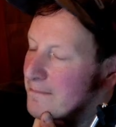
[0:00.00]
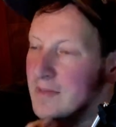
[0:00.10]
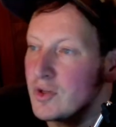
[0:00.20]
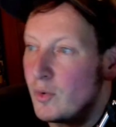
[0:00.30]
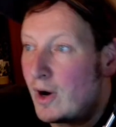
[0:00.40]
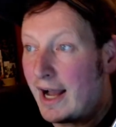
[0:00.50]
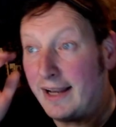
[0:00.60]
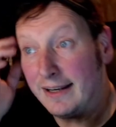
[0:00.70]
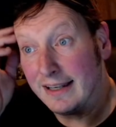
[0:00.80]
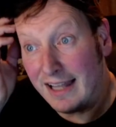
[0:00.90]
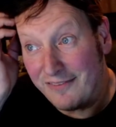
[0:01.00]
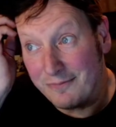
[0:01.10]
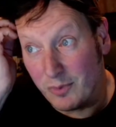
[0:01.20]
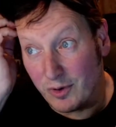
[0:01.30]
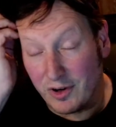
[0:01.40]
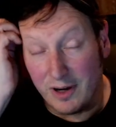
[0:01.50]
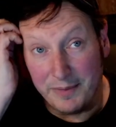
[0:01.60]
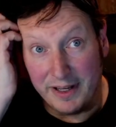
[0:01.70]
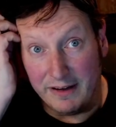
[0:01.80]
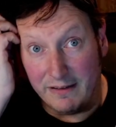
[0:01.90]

So I left Mortal Kombat.